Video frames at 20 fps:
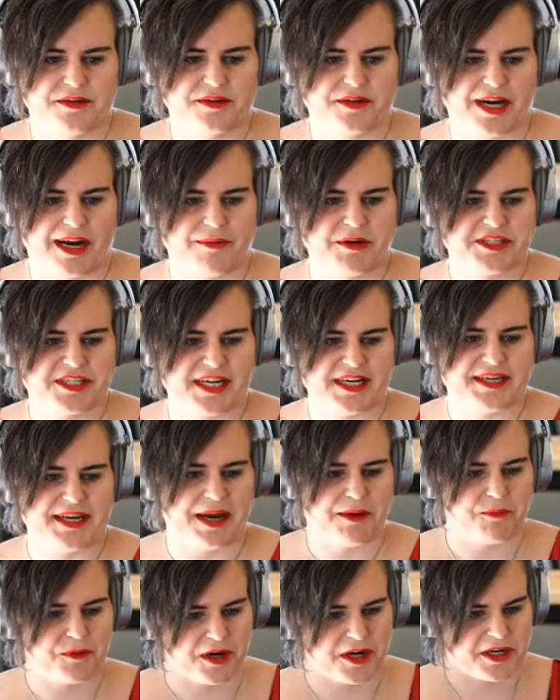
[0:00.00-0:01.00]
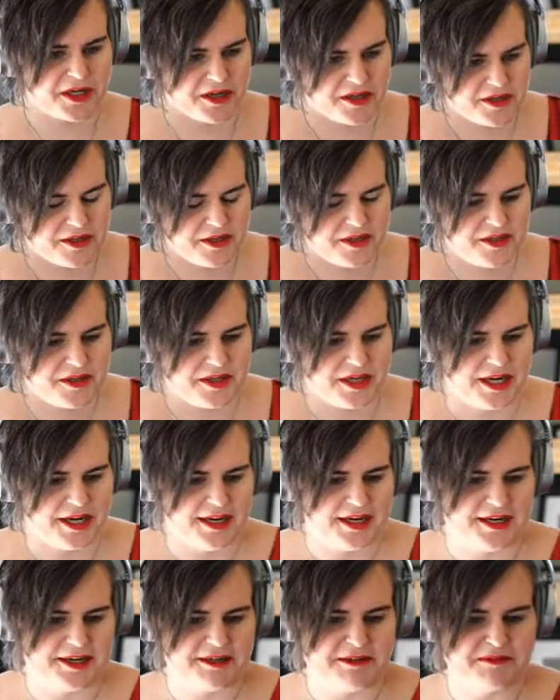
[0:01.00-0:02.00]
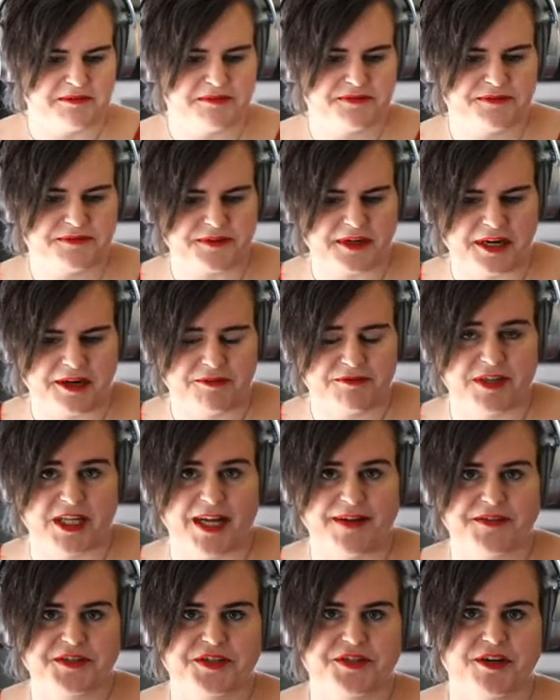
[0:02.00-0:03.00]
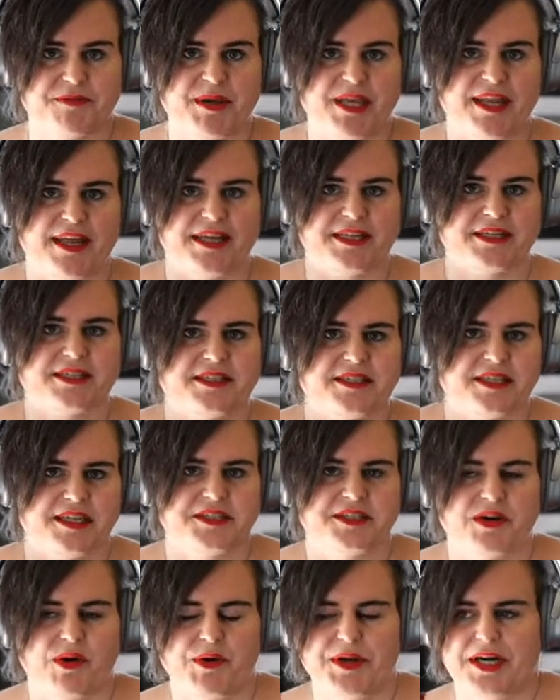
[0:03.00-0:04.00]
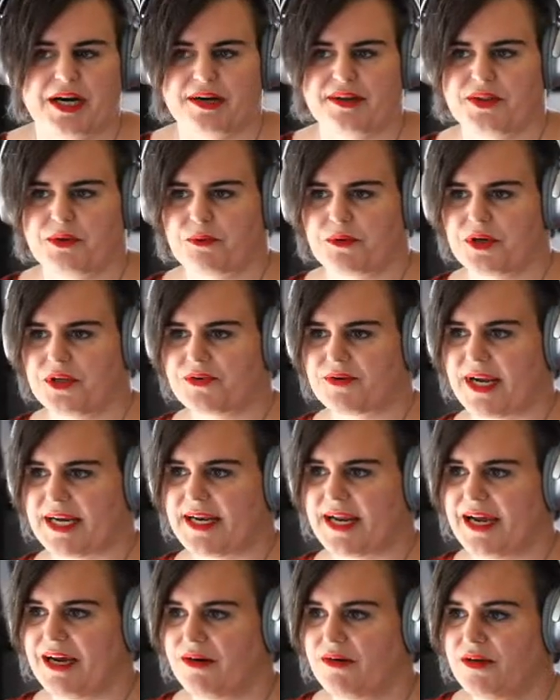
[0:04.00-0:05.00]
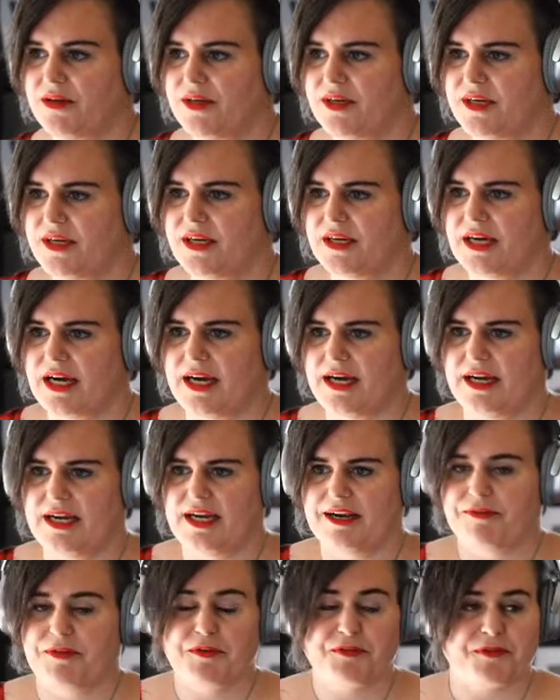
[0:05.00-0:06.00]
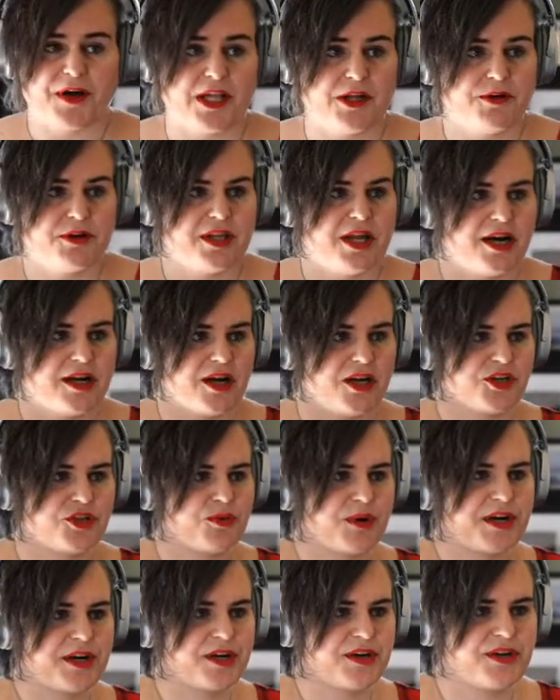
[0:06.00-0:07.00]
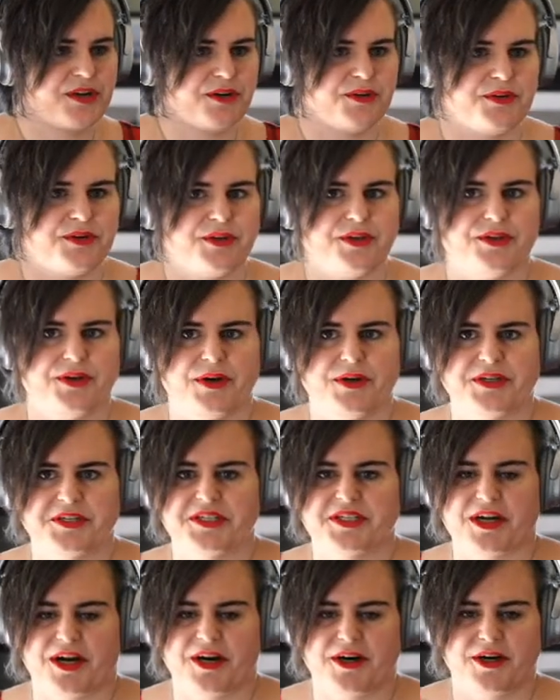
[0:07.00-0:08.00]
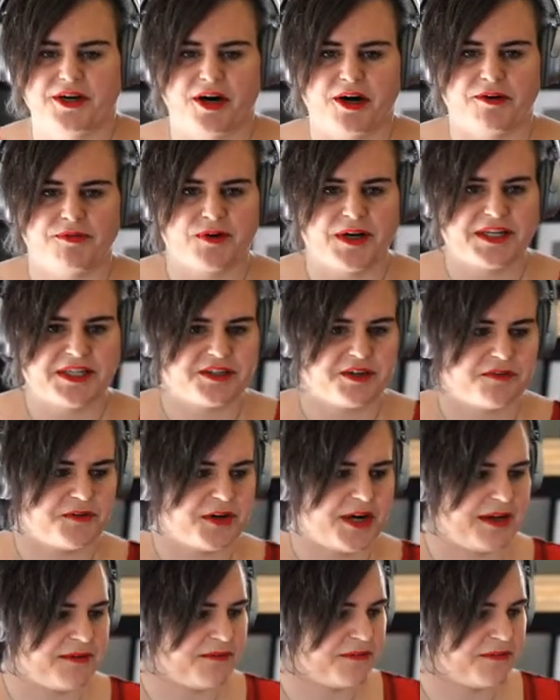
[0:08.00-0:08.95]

I would say, network of live streaming that's going on in the world right now. If you follow along on Twitter, you'll notice our friends over at